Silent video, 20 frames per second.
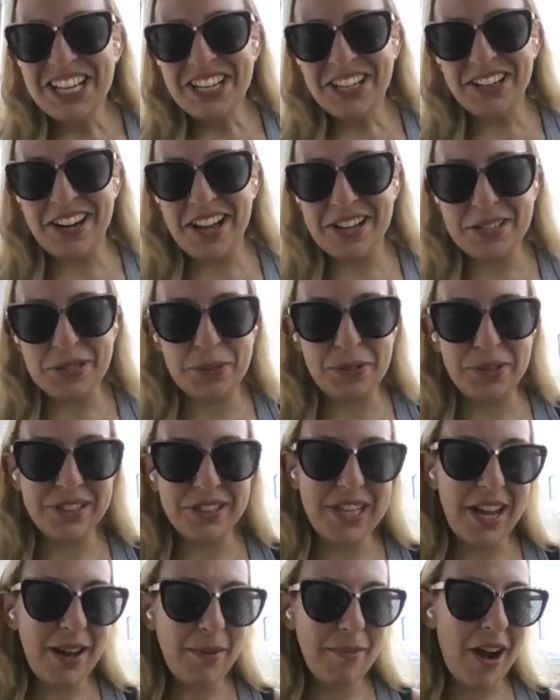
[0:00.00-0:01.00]
Not as cool
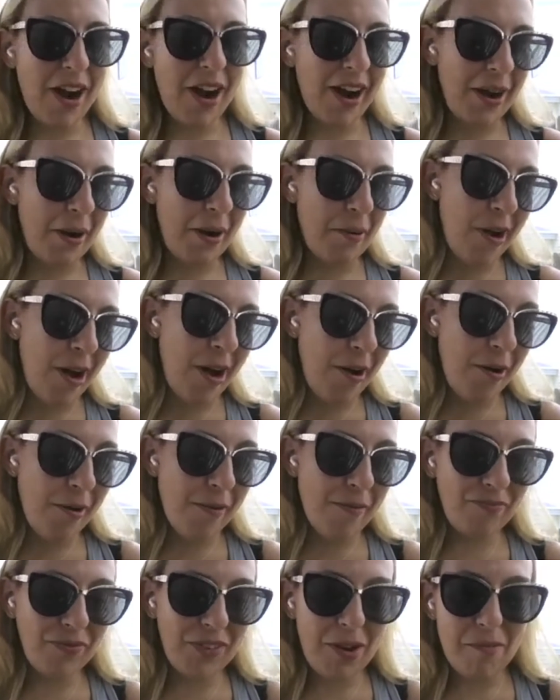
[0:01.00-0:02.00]
as I am. All right, well,
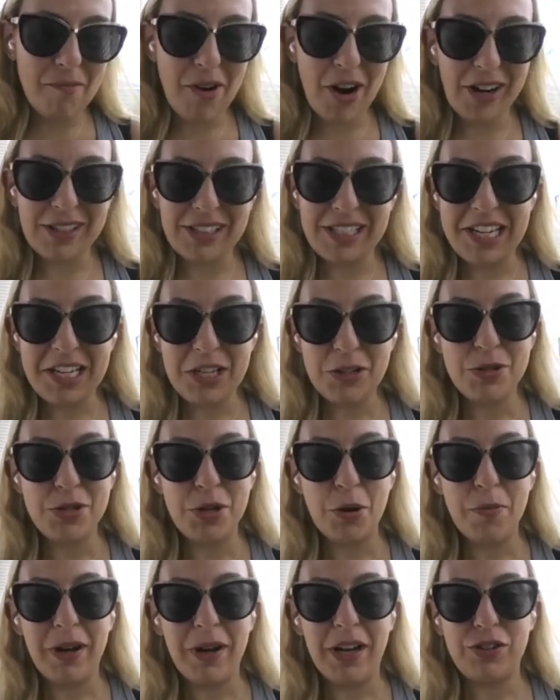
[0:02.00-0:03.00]
Mark, thank you
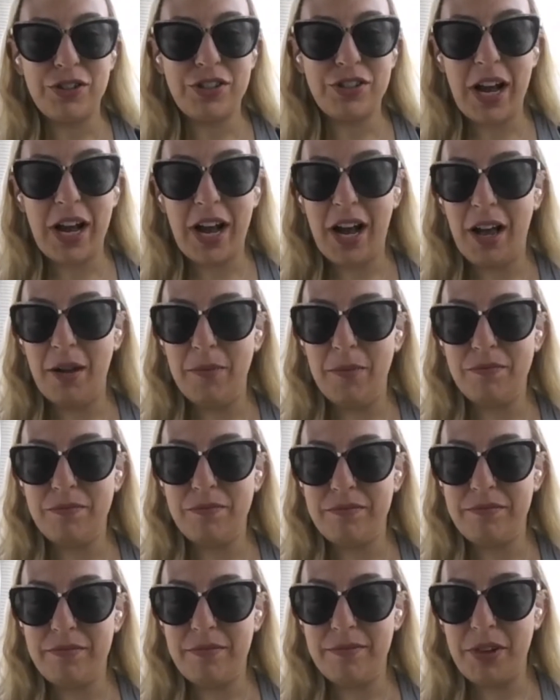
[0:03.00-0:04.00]
so much. I
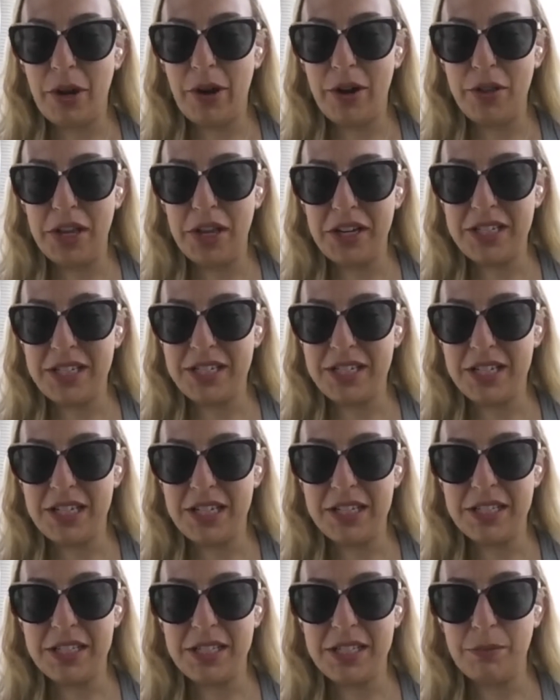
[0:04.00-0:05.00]
think this
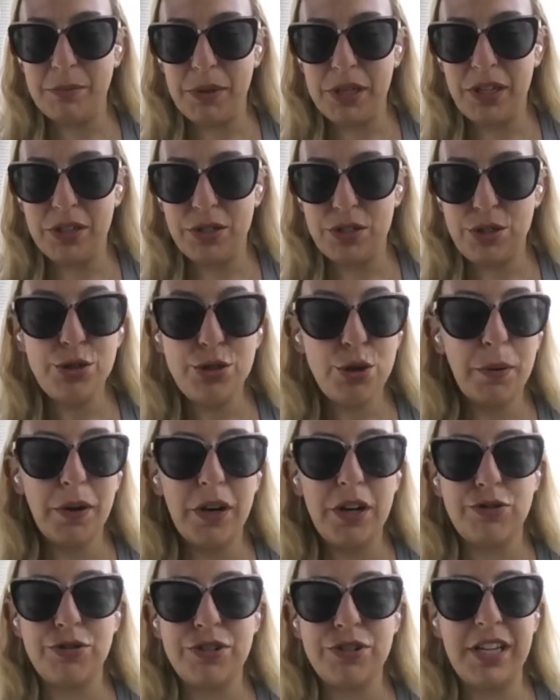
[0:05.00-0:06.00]
has been super
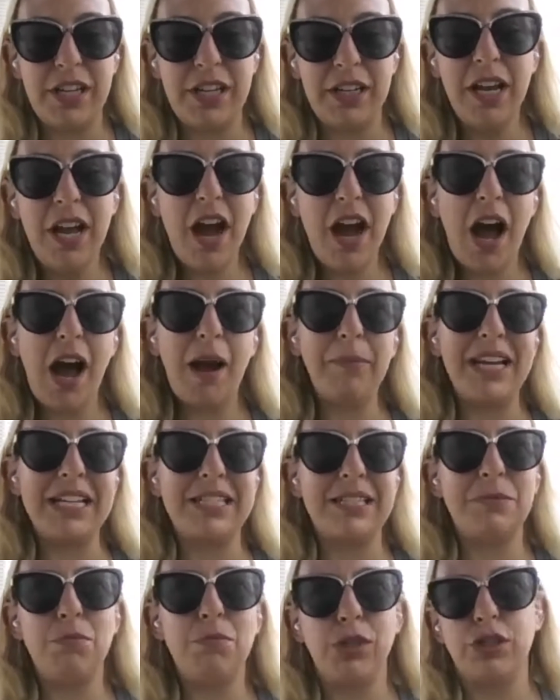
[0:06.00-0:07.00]
interesting. I'm
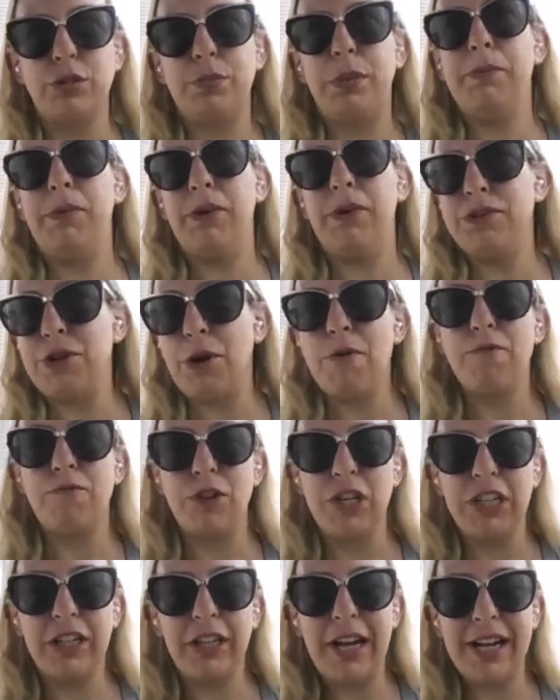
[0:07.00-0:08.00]
guessing most people don't
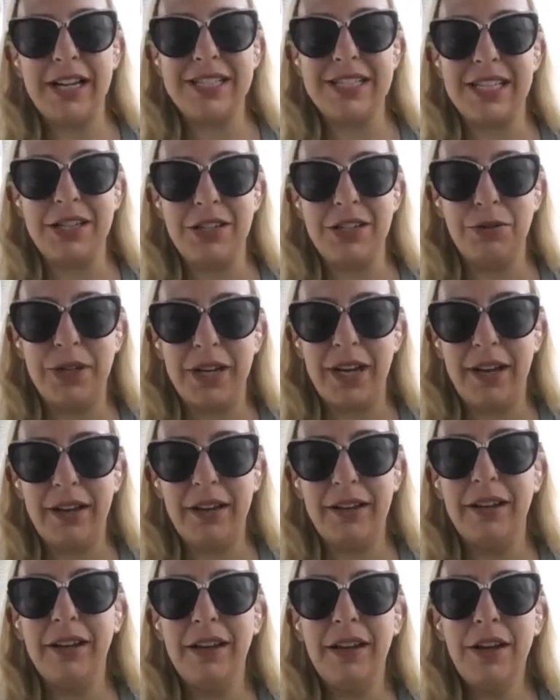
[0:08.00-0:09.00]
realize that you
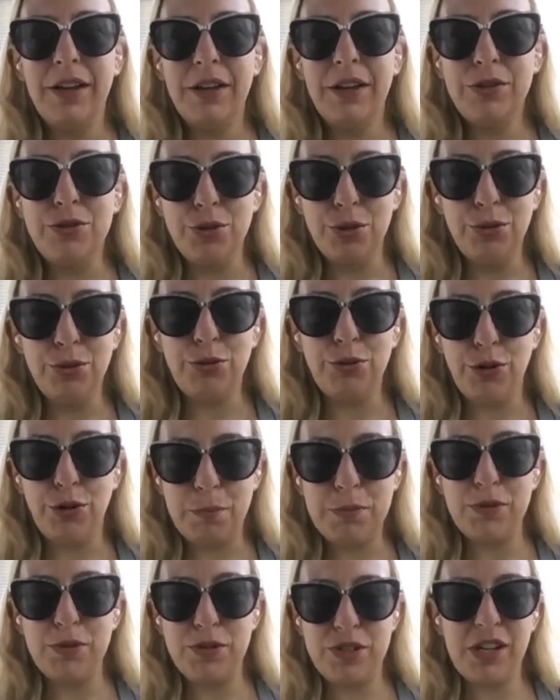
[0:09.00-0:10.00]
can do
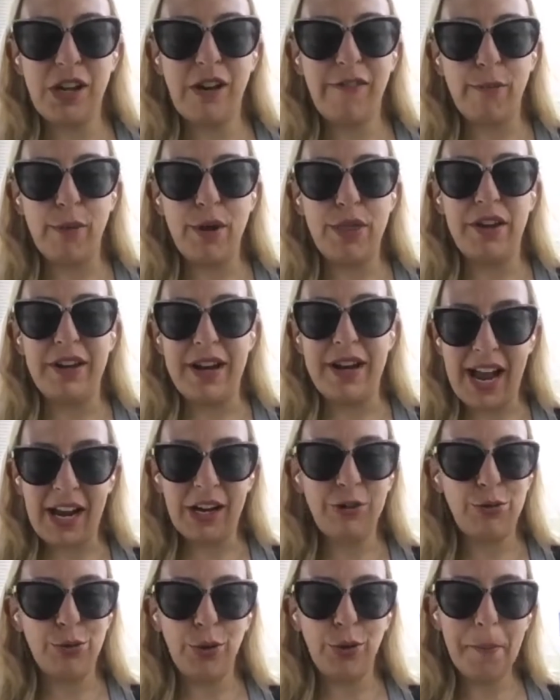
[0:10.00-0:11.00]
crypto stuff with an
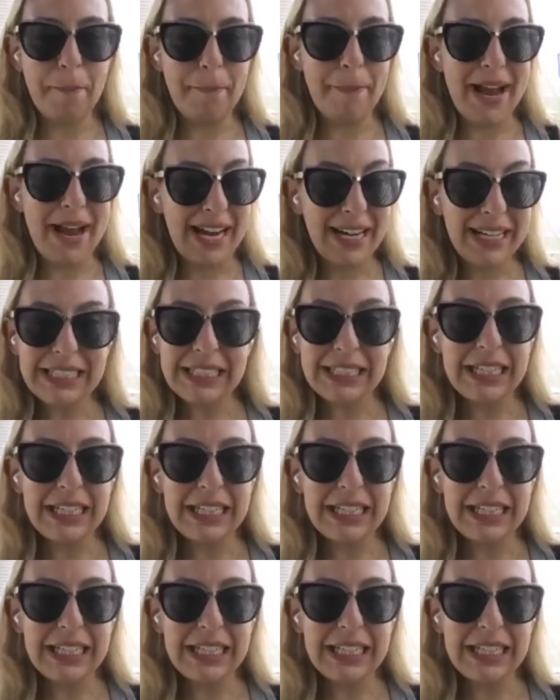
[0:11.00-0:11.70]
actual bank,